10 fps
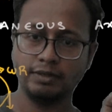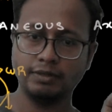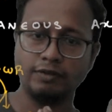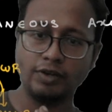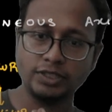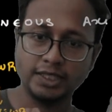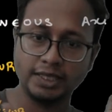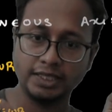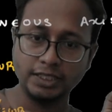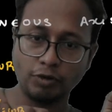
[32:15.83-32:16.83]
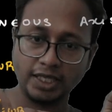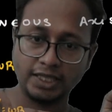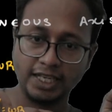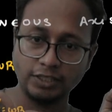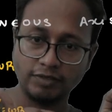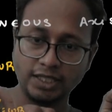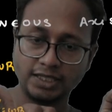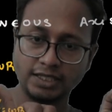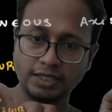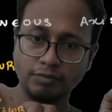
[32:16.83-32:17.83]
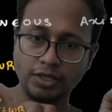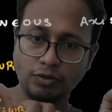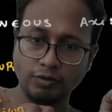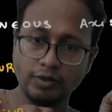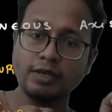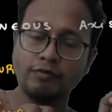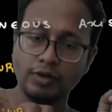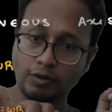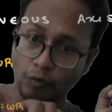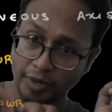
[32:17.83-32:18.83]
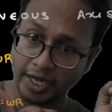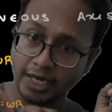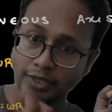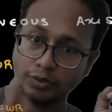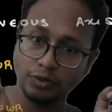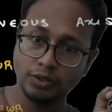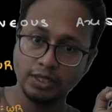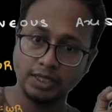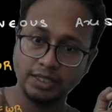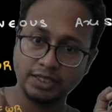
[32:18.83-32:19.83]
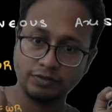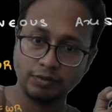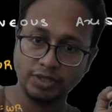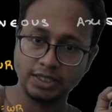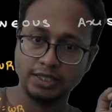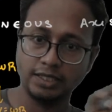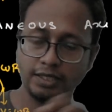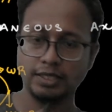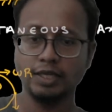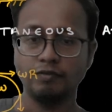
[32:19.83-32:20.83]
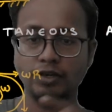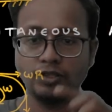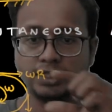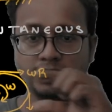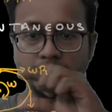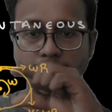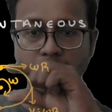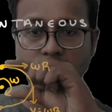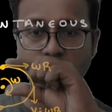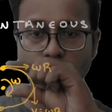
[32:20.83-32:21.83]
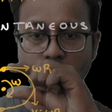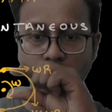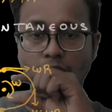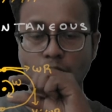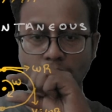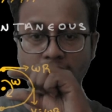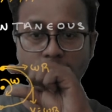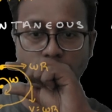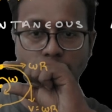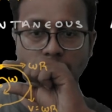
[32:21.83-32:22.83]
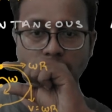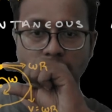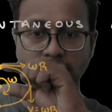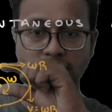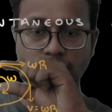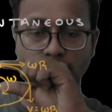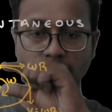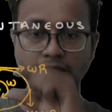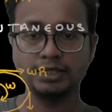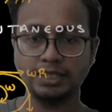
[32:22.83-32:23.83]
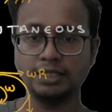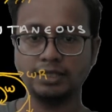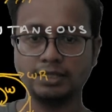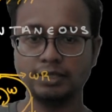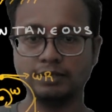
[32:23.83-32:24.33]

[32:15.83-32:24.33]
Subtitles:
The velocity at this point at the edge of the disk is nothing but omega into distance from the center. Velocity is nothing but this point or omega into distance from the center.